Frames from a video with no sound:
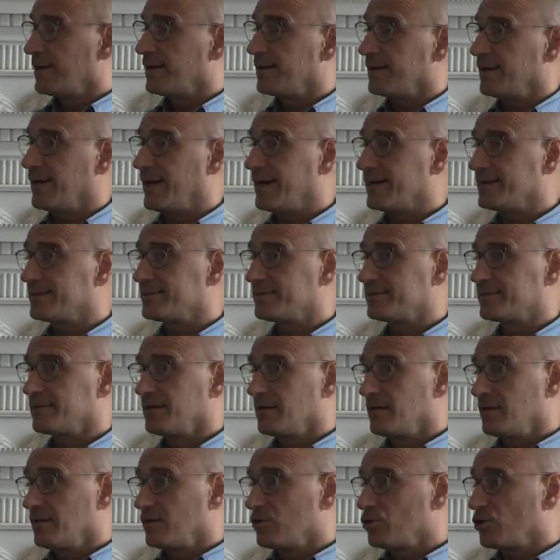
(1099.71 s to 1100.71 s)
And
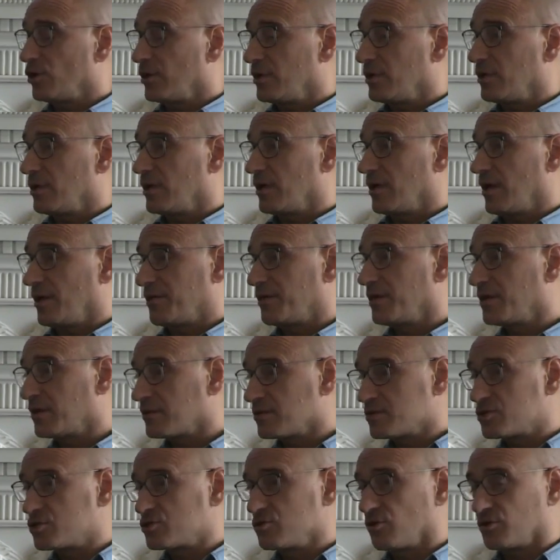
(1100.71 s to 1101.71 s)
I
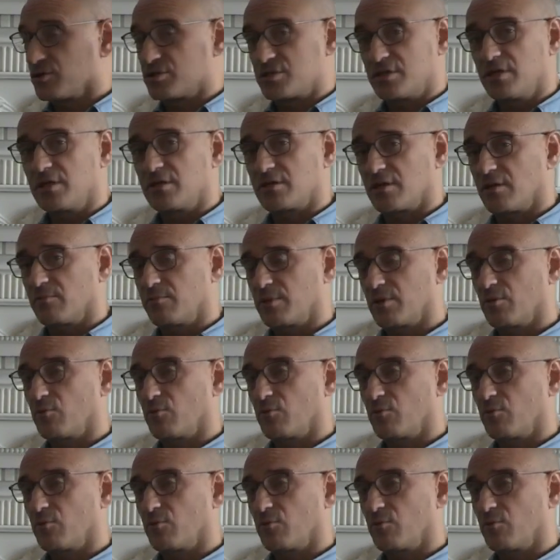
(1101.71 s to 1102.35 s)
think this is not a secret,